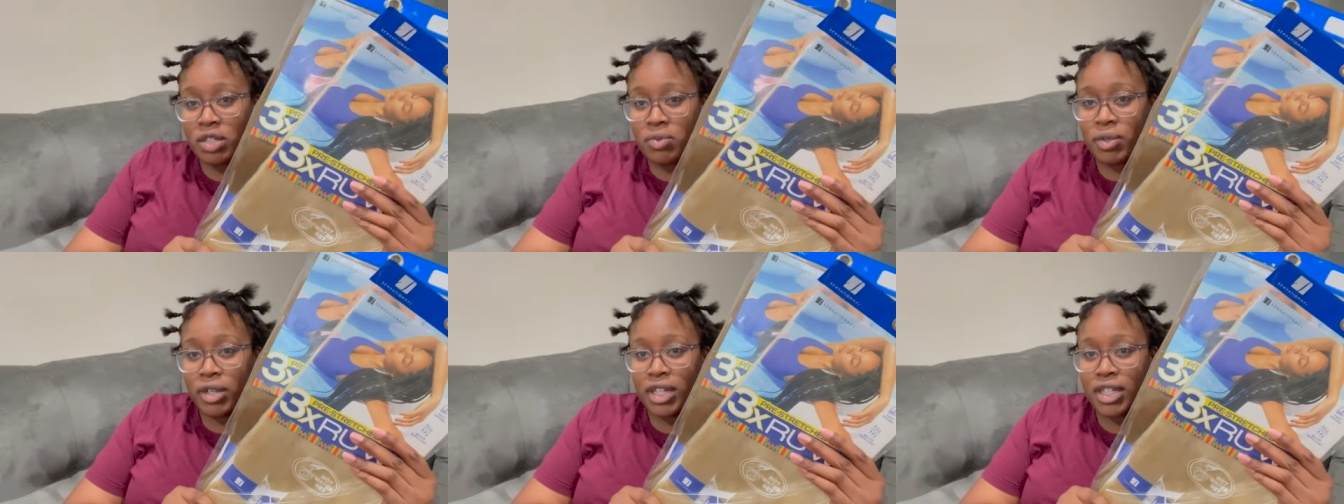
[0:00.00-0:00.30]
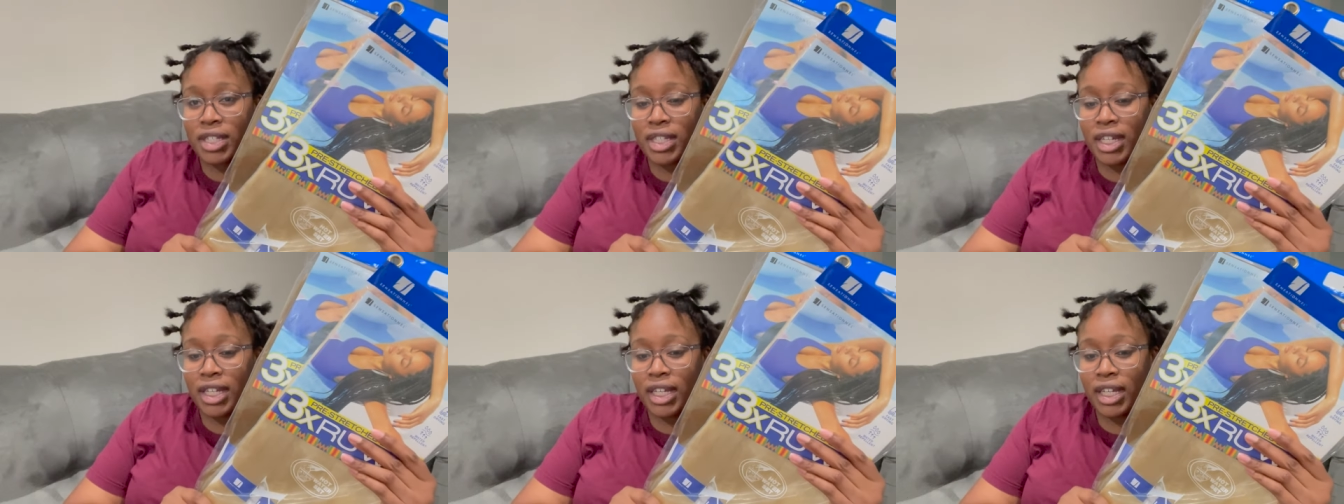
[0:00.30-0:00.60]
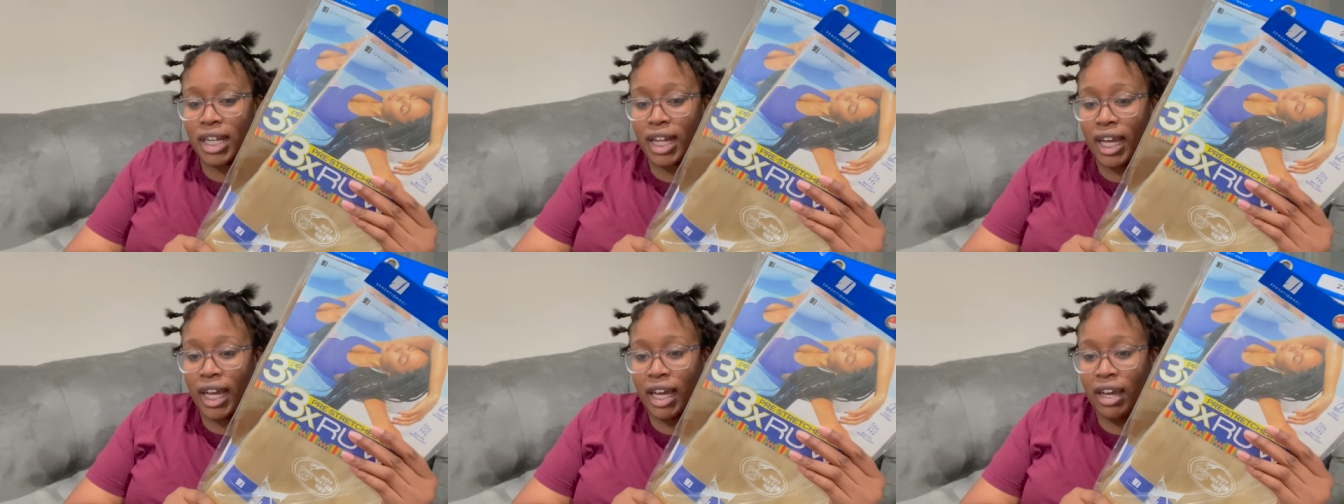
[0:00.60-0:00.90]
because they
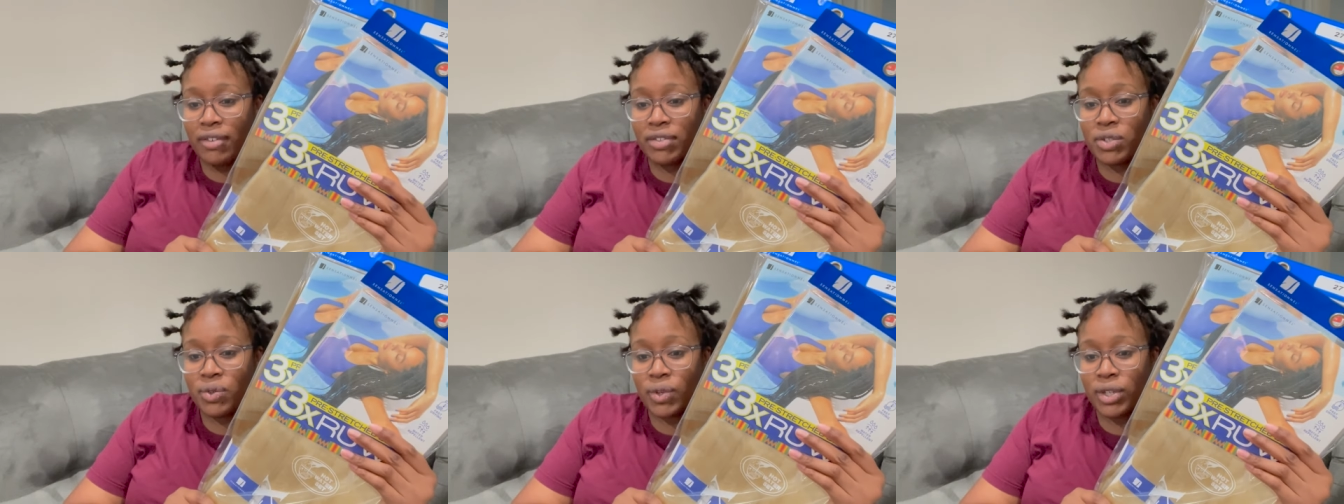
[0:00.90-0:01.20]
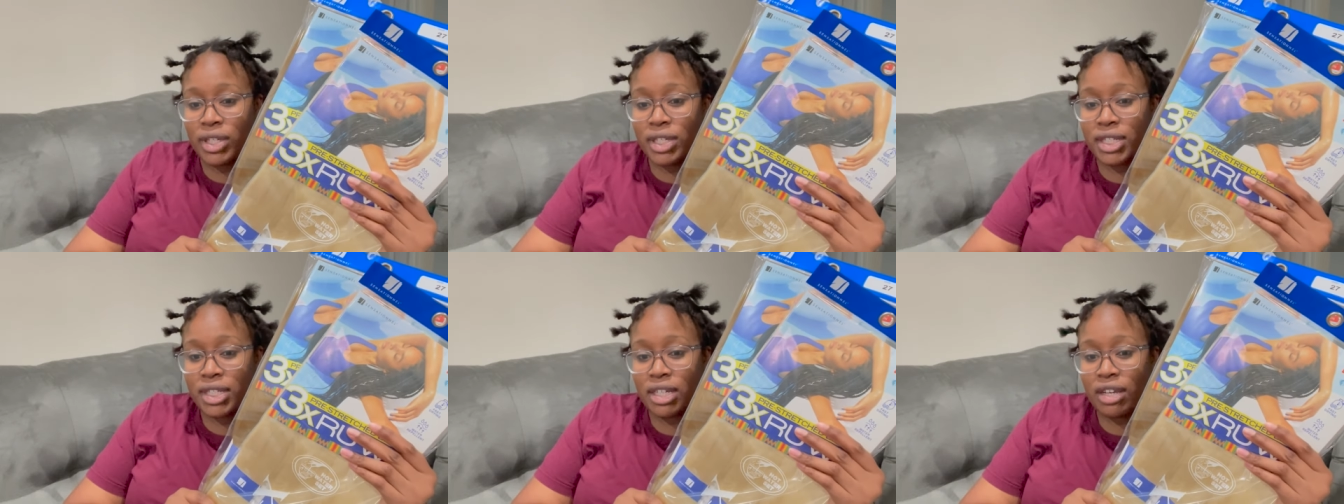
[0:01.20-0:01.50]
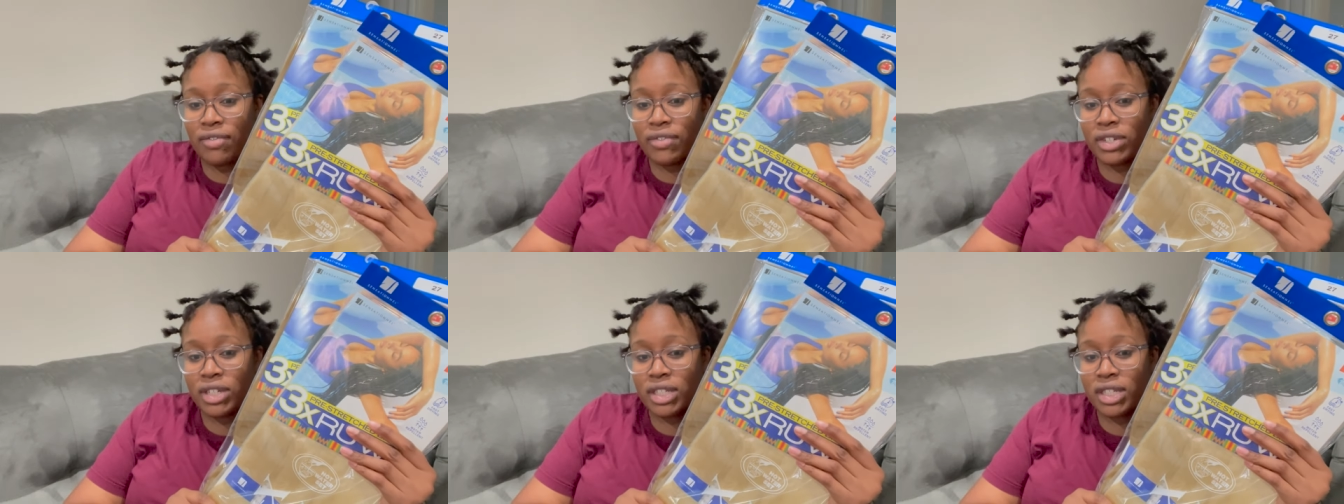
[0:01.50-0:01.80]
didn't have
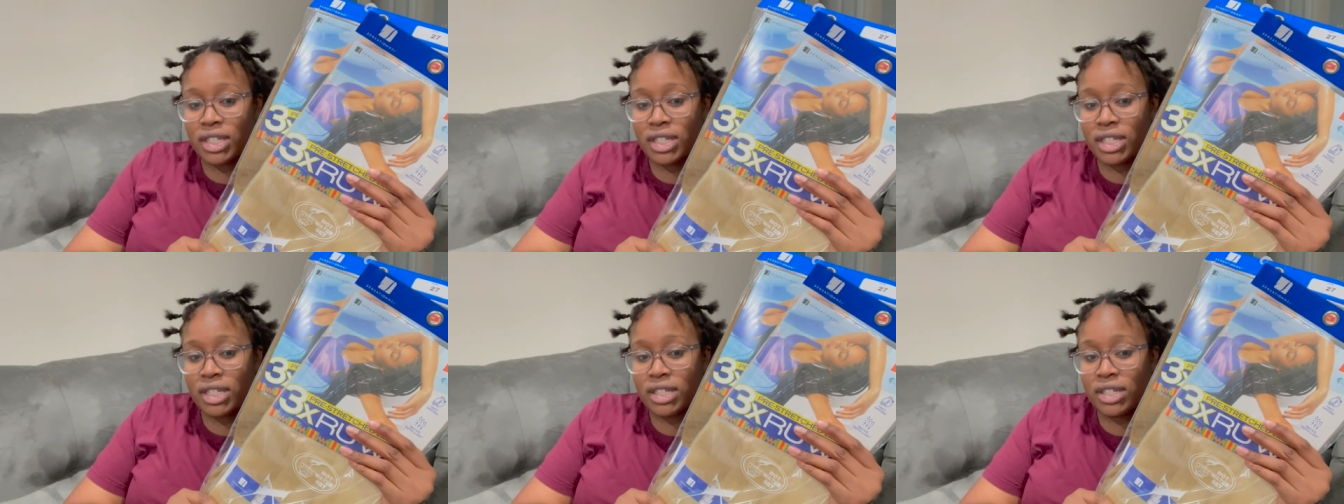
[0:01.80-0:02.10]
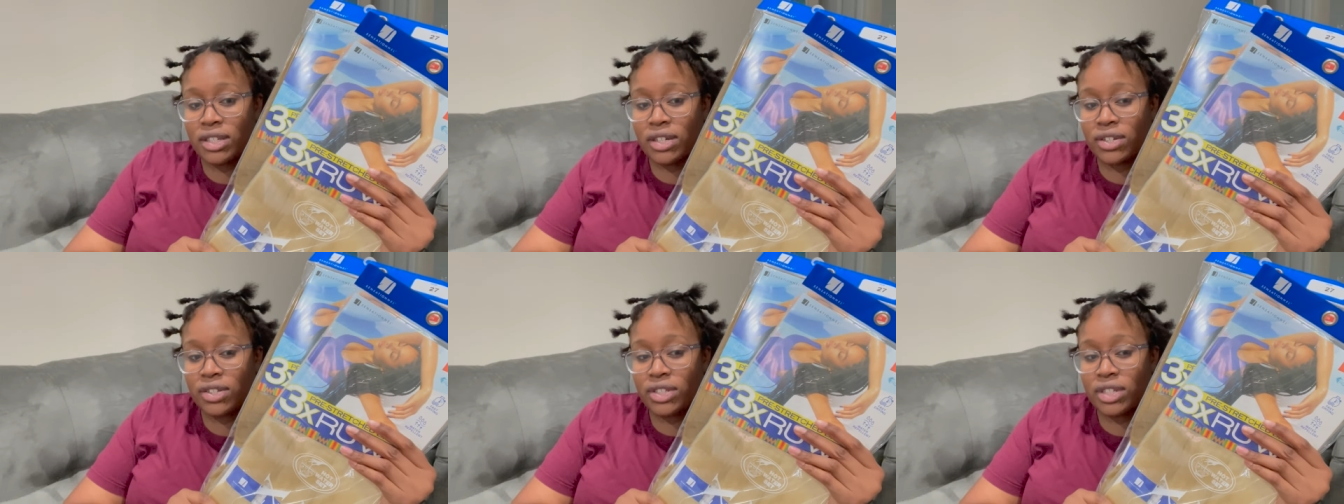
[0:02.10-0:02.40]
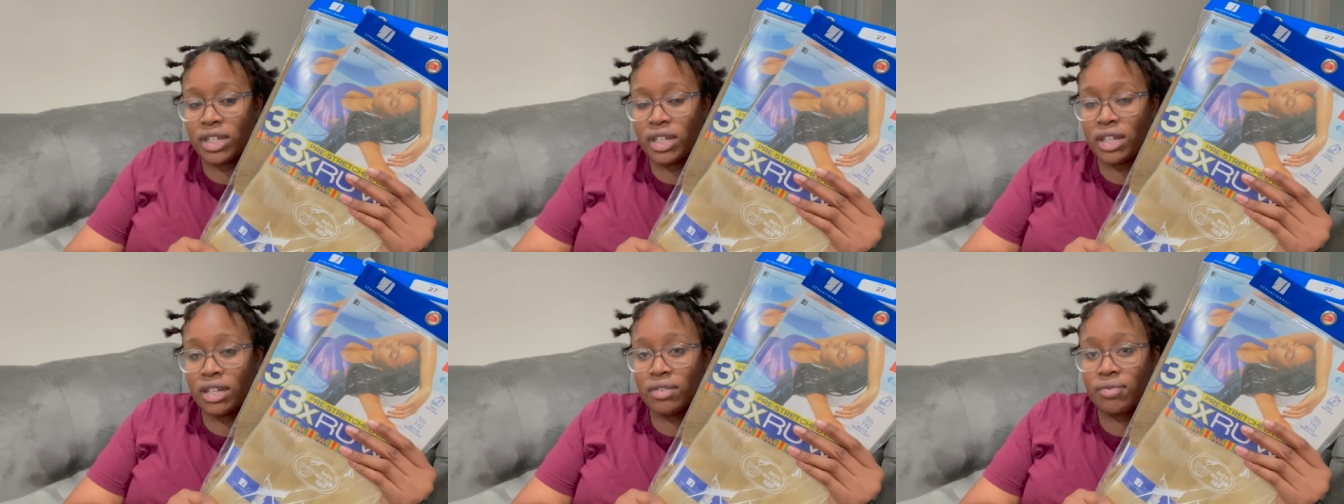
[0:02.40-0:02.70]
27 and
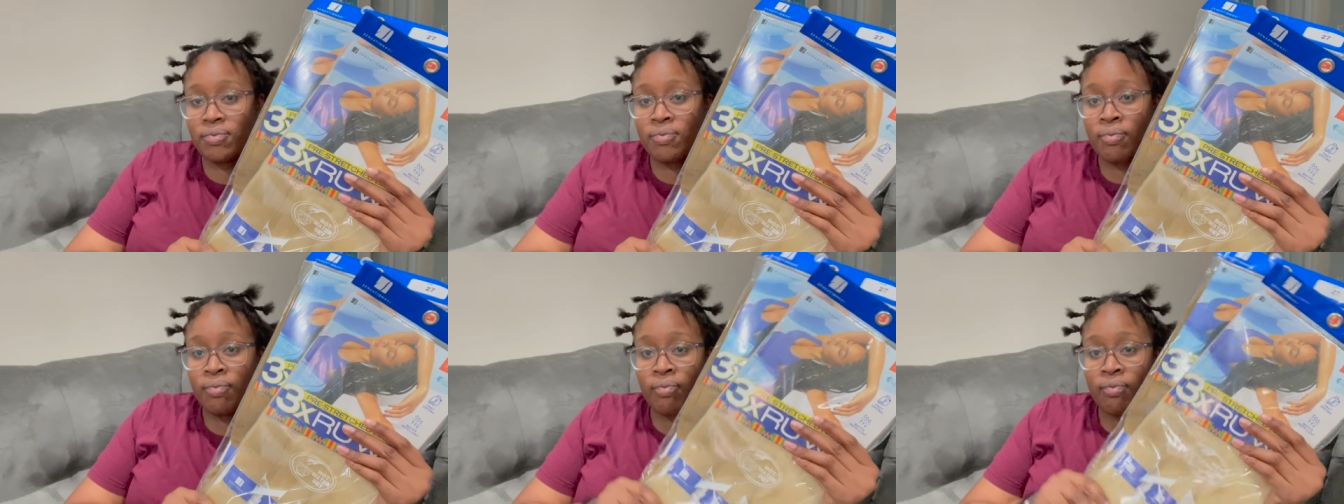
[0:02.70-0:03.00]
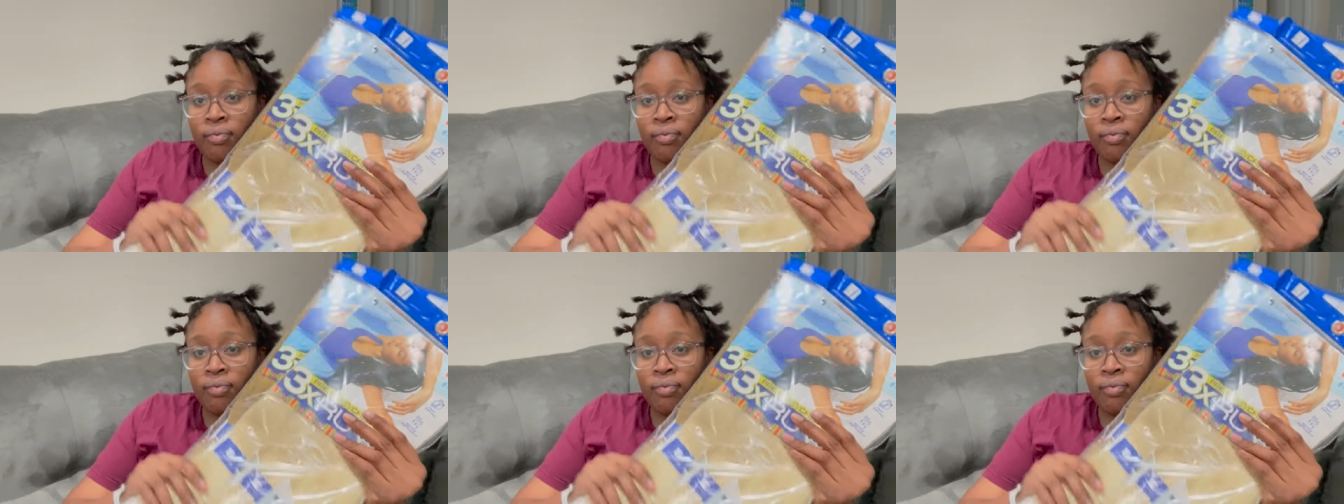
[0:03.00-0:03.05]
613.